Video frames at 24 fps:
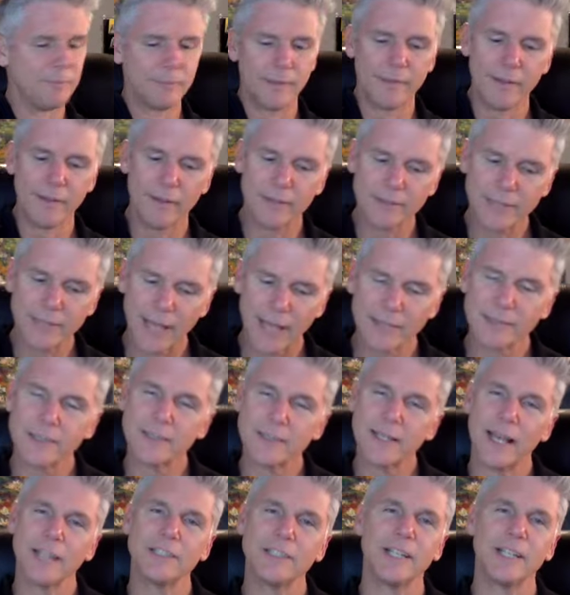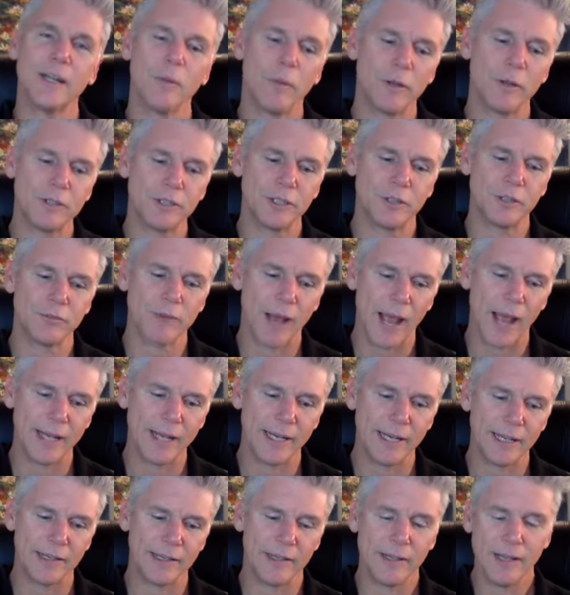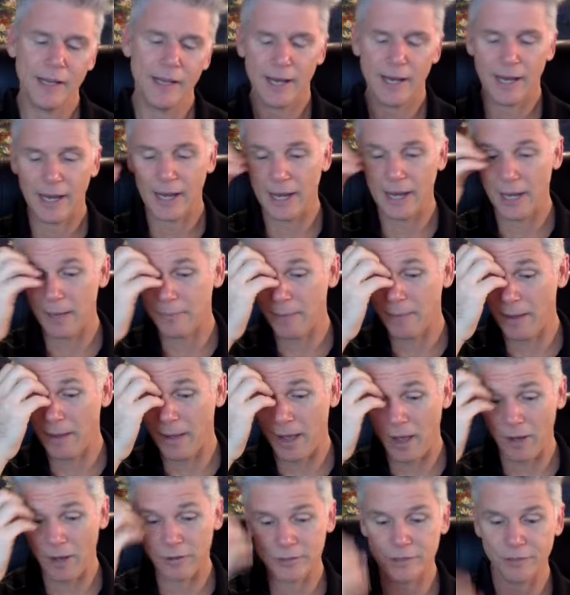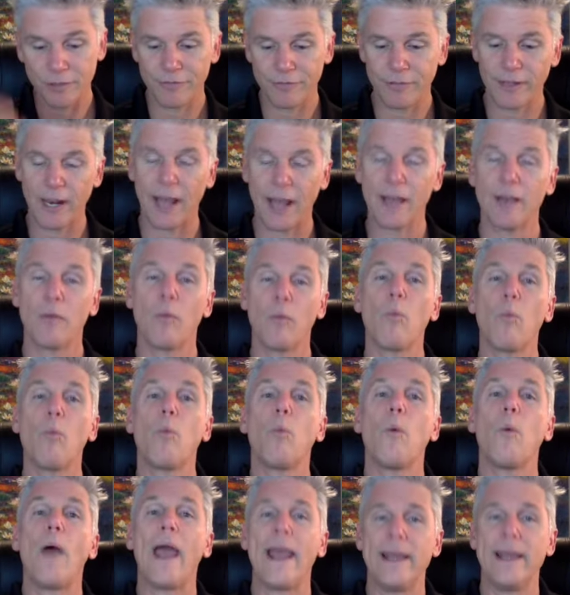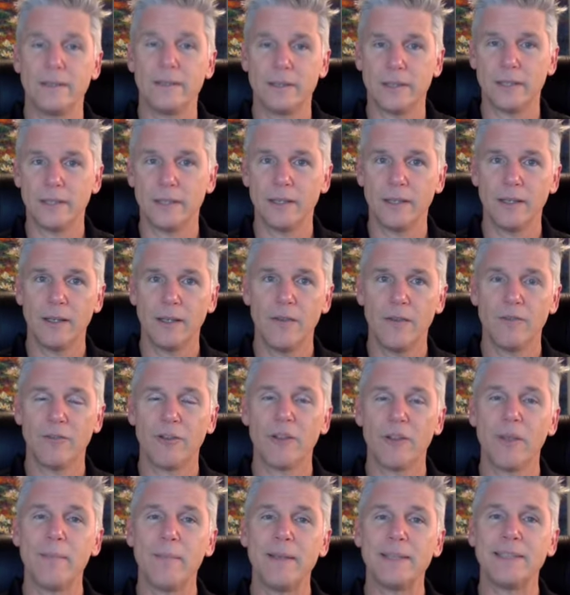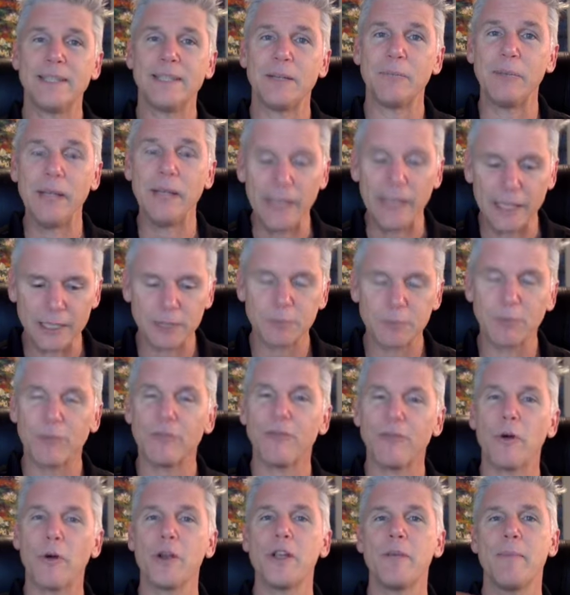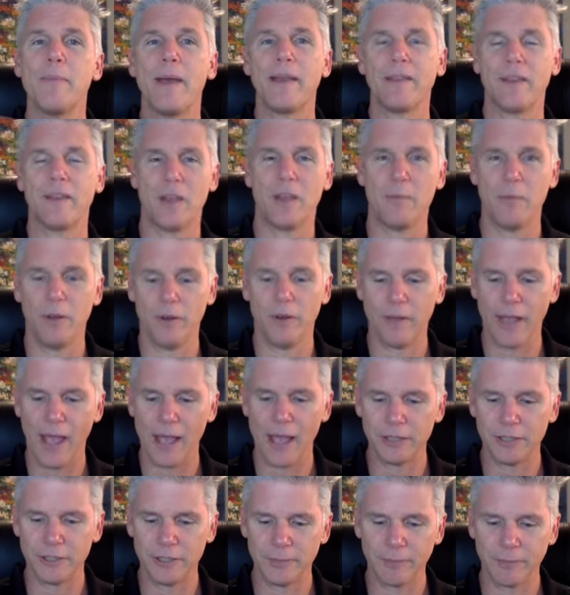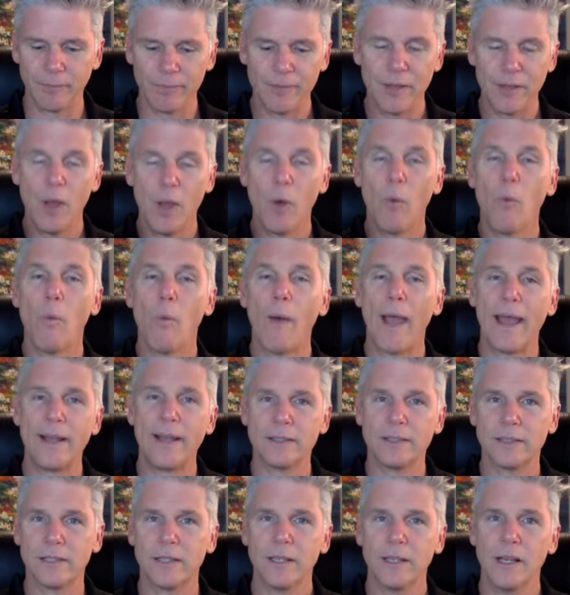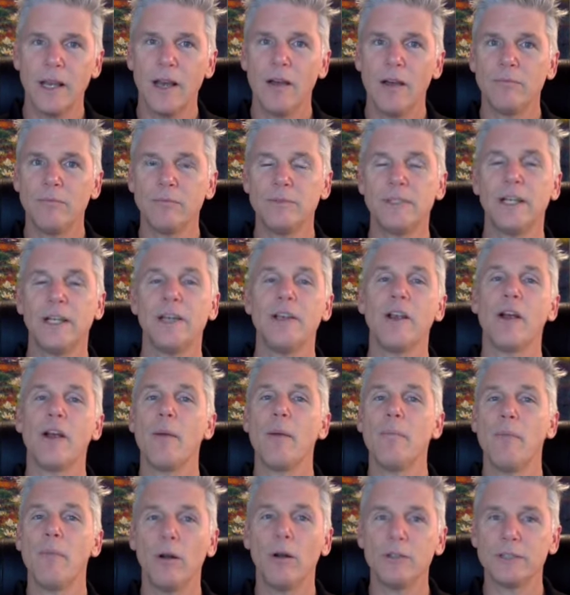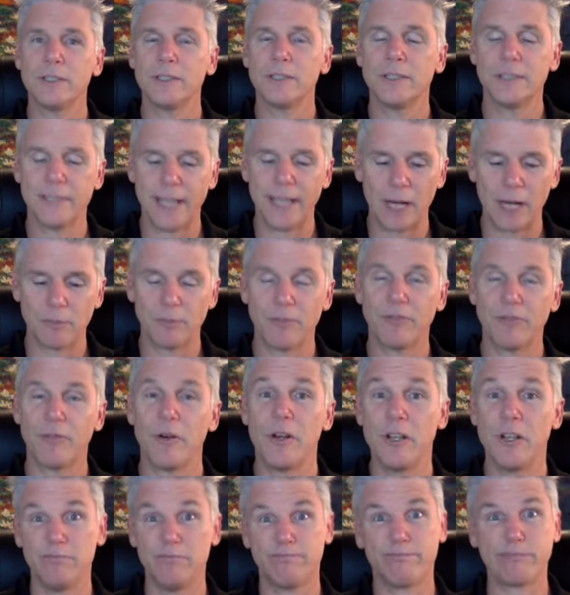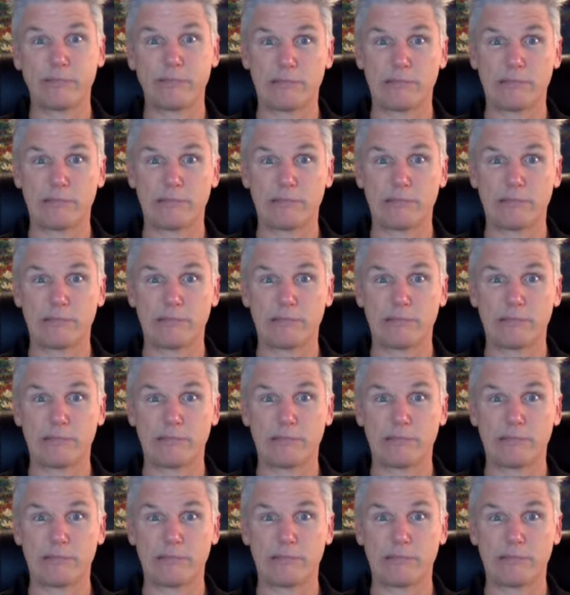there's hesitation in what you're writing. I also feel like wait for the missing piece before you make the communication. Wait till your emotions settle before you